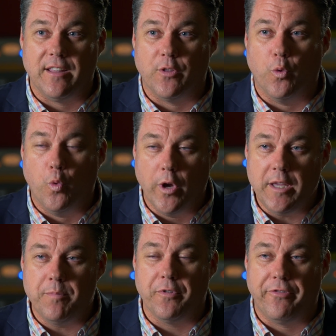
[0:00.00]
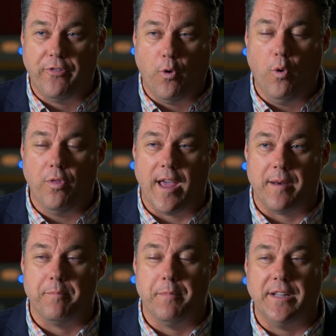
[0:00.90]
the week before
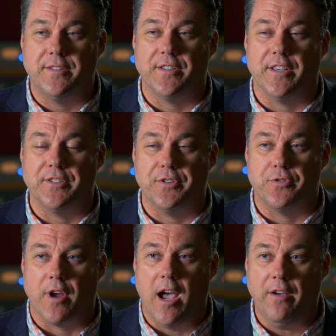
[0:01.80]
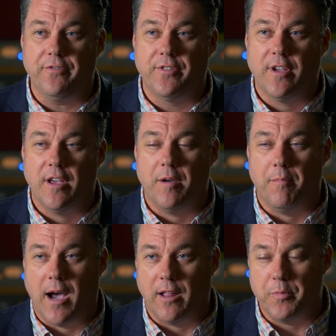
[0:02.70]
that mid-season draft,
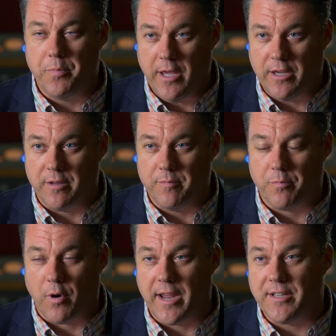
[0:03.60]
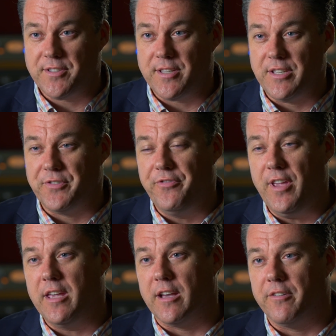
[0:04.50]
Marlon Pickett breaks his
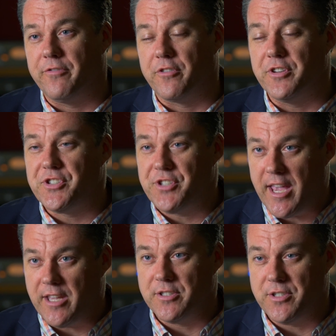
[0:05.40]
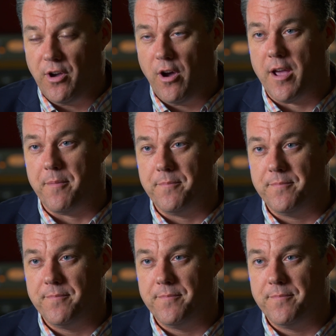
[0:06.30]
finger for a second time.